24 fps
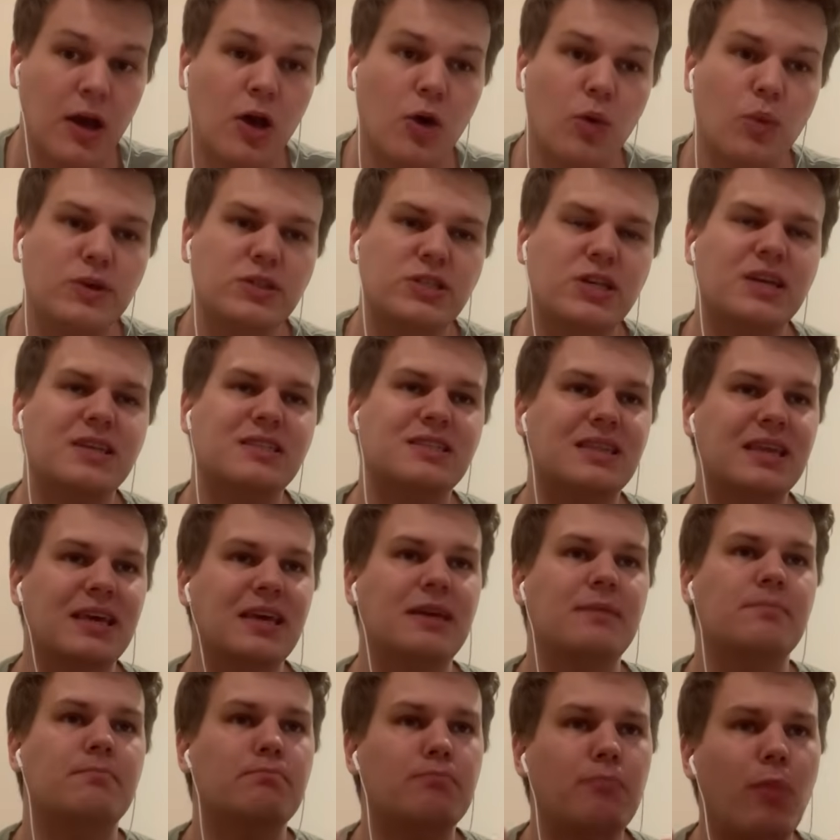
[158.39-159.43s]
which is the
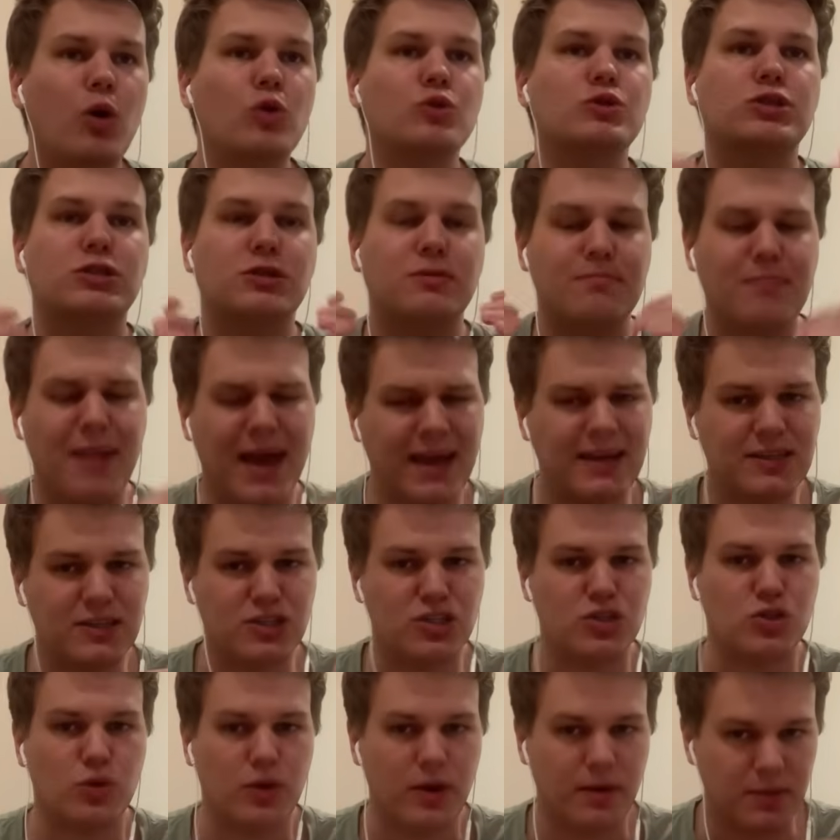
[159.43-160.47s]
most
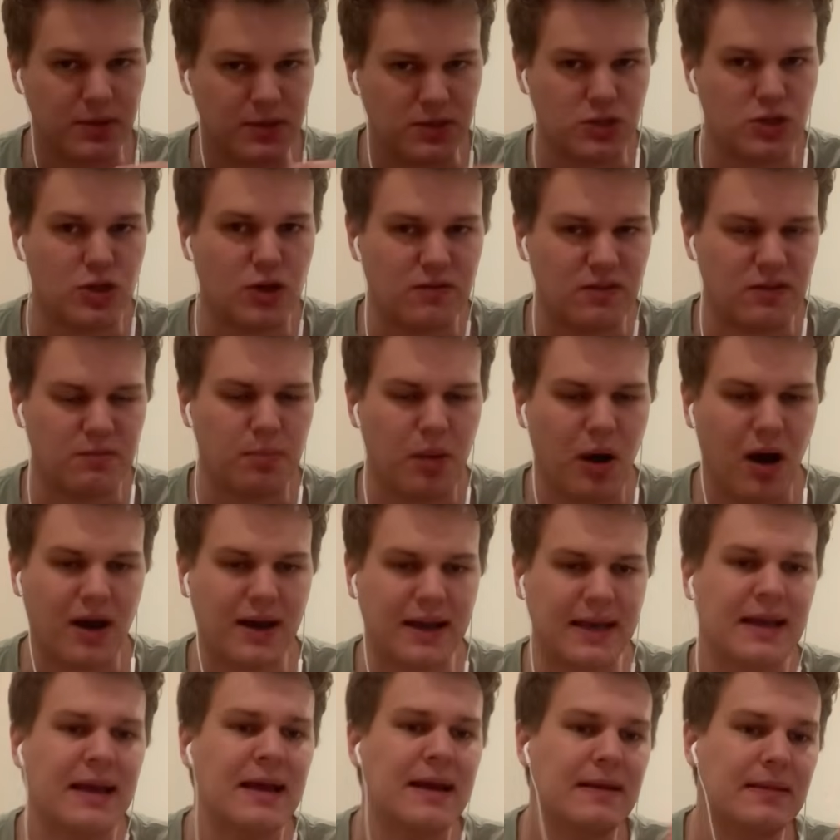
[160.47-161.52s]
mainstream conservative
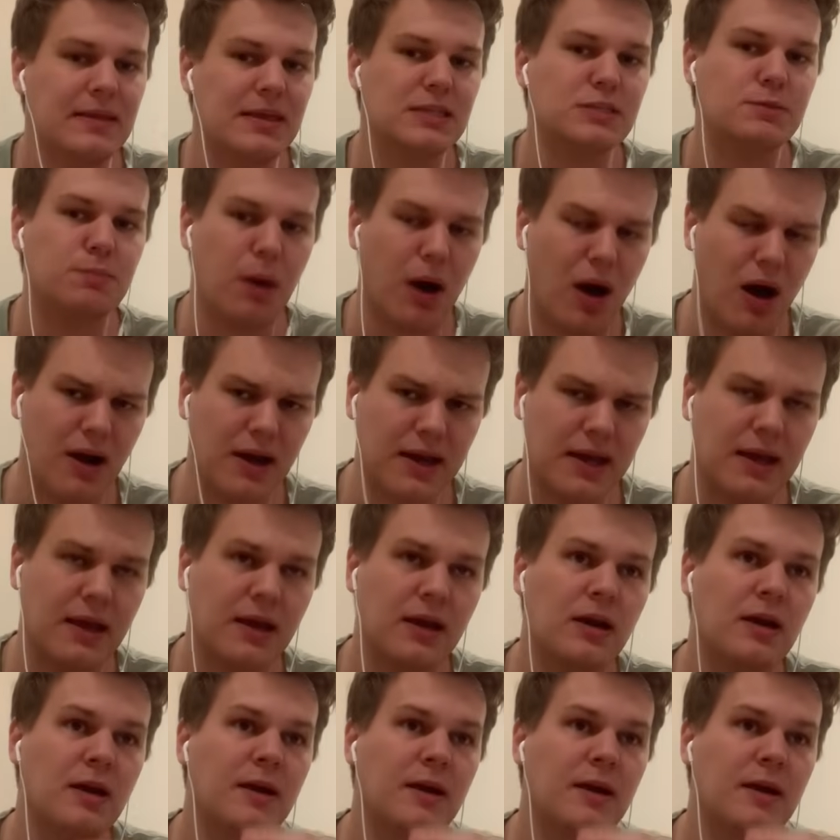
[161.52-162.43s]
party. This party